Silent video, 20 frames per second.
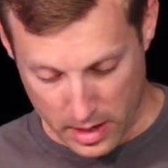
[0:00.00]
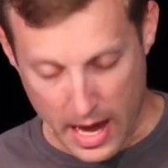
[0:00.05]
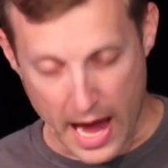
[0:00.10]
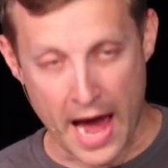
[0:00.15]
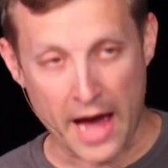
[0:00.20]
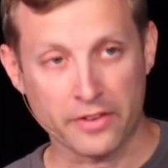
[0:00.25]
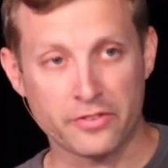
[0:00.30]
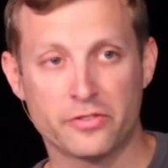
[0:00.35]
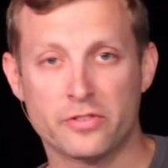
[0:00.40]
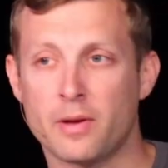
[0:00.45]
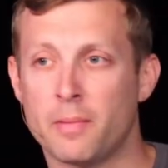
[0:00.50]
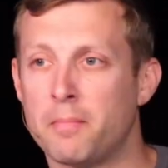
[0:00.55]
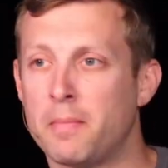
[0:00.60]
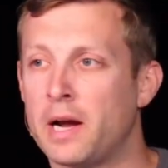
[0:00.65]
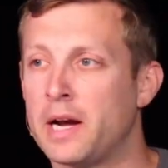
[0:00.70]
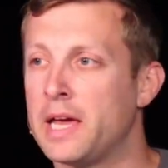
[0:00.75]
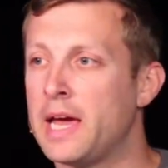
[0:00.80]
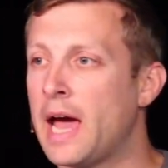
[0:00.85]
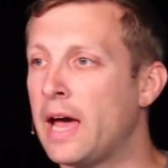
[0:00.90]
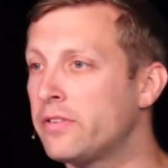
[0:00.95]

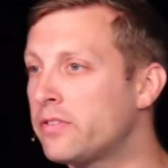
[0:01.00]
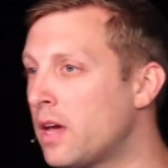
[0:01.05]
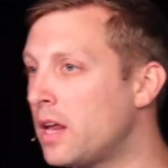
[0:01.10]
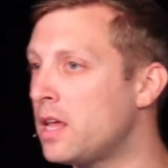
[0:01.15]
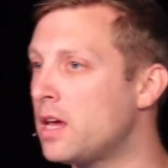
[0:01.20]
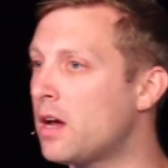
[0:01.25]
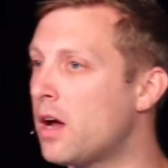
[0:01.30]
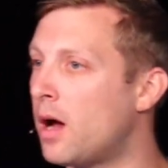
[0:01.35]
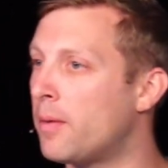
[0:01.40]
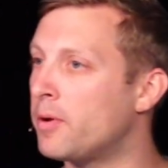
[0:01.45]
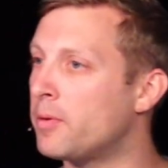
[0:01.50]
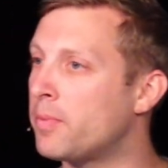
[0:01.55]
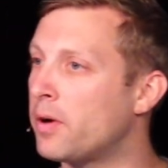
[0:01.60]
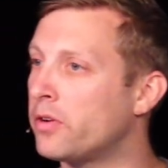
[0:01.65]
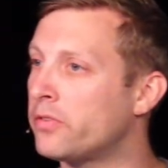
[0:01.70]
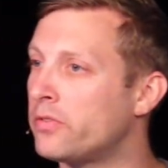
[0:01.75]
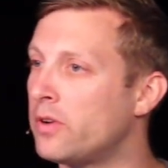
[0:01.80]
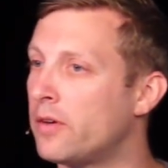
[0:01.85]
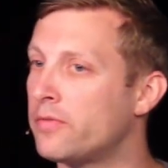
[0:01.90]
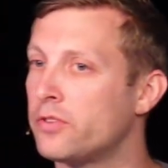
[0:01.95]
Ask any common
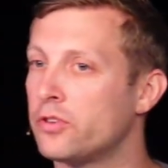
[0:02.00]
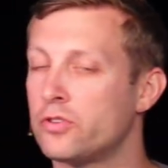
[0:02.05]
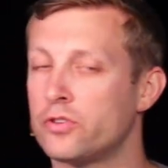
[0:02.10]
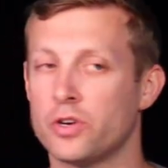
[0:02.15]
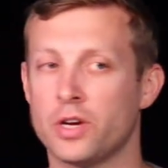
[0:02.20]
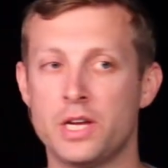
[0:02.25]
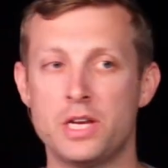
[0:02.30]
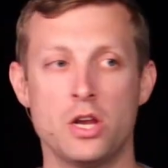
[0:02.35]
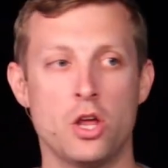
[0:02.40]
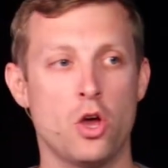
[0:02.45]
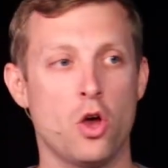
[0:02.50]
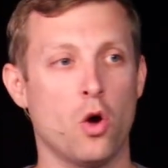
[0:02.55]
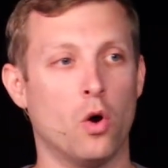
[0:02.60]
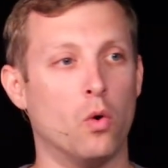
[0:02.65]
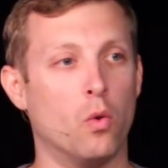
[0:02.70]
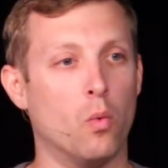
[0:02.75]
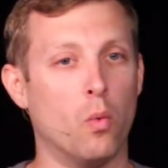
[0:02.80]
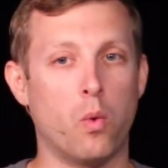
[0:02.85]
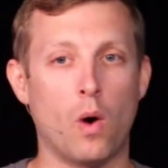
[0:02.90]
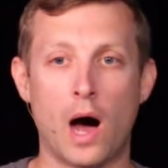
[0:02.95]
person off the street,
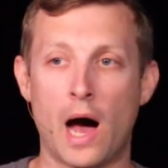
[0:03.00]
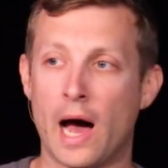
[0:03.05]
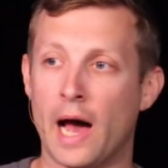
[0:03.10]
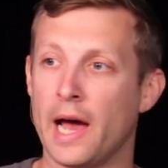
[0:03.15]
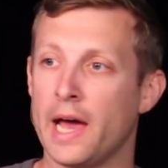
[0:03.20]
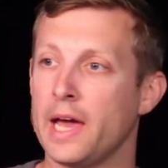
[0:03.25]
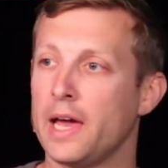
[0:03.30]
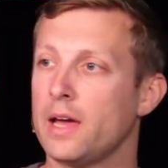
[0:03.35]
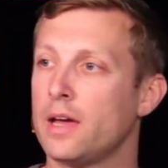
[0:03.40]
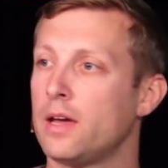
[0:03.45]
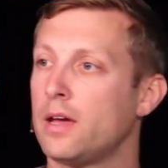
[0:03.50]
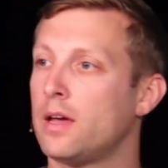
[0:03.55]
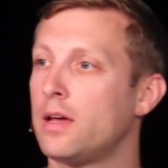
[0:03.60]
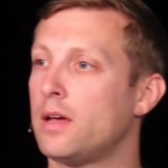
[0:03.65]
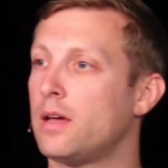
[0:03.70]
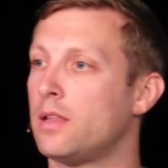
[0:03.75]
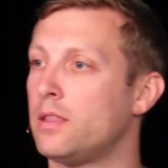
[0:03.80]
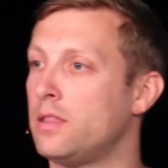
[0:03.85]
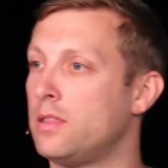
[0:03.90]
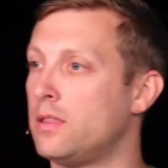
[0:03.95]
what
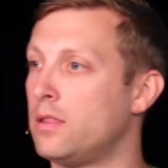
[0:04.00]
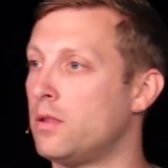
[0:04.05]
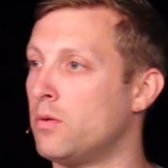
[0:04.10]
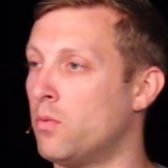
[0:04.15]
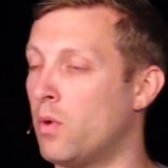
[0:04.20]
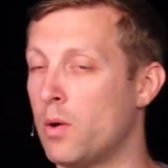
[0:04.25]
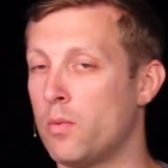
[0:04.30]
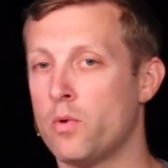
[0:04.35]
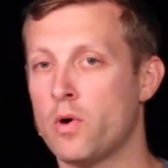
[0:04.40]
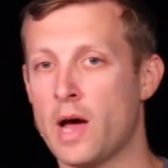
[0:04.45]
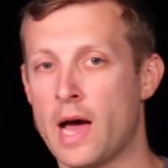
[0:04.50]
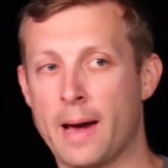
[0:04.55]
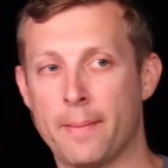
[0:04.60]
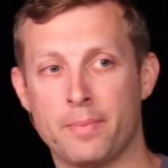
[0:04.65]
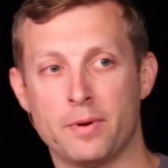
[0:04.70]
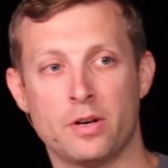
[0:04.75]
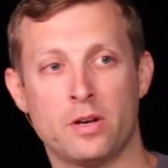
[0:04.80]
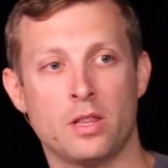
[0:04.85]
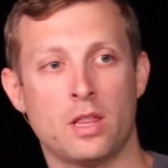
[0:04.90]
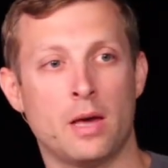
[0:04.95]
will
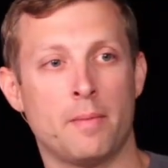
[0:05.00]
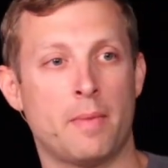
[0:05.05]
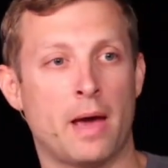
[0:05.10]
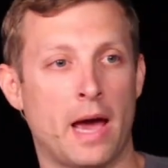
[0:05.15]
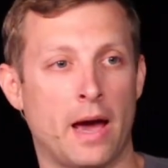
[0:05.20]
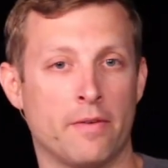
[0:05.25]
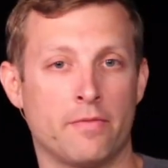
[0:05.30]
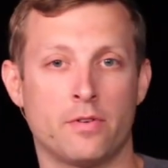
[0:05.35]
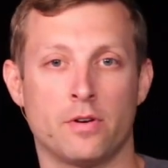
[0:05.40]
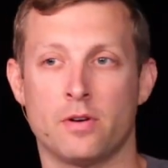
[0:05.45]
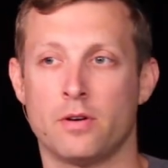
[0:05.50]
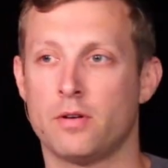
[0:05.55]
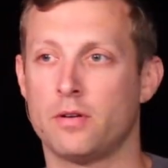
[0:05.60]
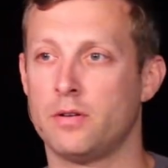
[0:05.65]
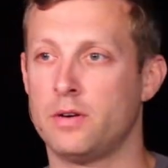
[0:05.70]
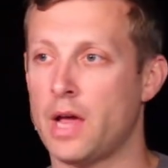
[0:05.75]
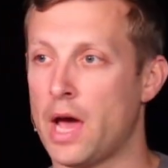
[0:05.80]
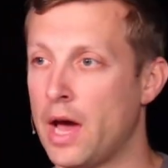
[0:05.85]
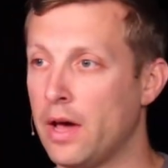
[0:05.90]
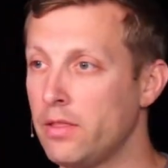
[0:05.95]
happen to them after
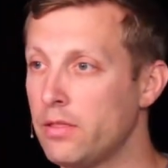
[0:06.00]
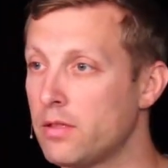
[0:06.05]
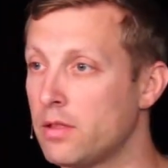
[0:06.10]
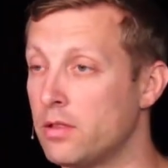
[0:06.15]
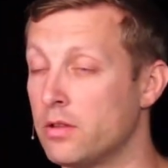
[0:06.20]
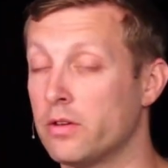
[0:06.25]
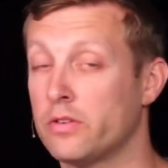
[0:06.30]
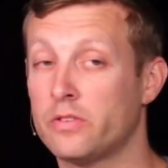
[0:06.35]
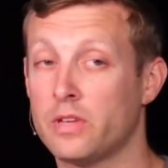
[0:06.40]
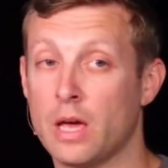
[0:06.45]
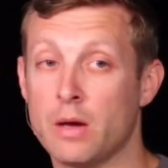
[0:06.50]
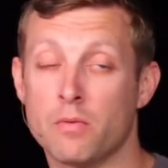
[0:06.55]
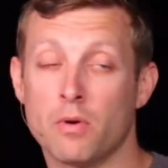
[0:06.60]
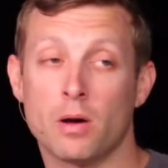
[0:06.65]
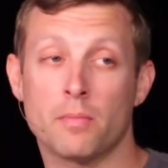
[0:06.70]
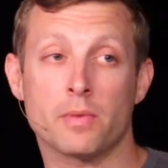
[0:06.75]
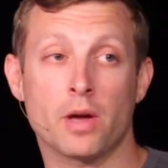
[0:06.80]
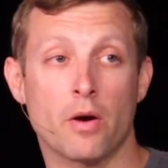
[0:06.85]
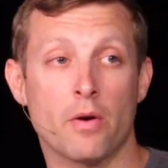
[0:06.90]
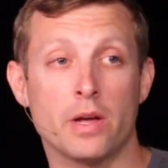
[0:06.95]
death? And they'll say,
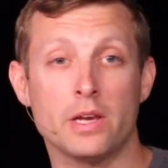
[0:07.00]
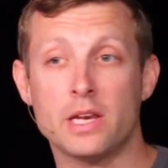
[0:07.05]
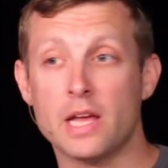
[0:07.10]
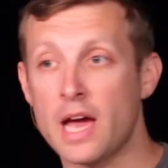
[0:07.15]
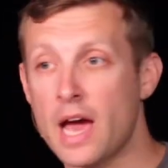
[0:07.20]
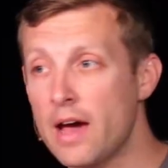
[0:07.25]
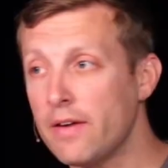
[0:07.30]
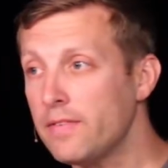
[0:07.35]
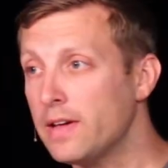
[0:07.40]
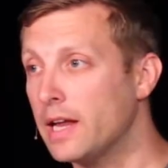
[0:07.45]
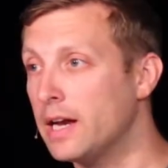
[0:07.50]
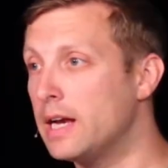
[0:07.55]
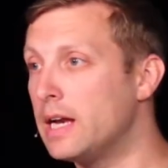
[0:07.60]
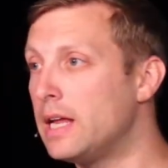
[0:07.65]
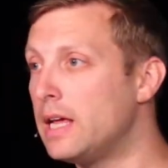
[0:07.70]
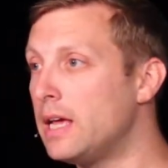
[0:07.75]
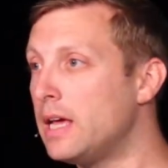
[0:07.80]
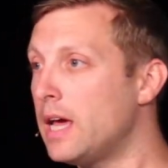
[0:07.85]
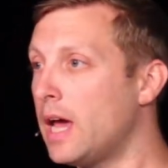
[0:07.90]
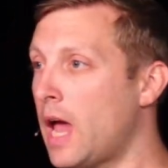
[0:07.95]
well, I'm going to heaven.
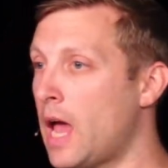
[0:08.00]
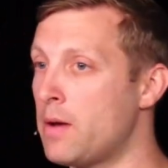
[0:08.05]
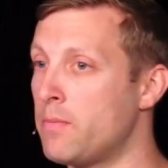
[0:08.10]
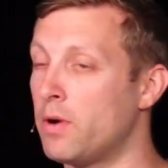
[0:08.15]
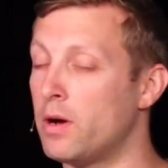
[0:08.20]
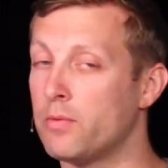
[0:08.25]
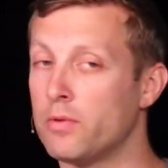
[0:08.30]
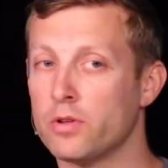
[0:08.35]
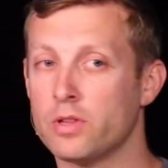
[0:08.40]
And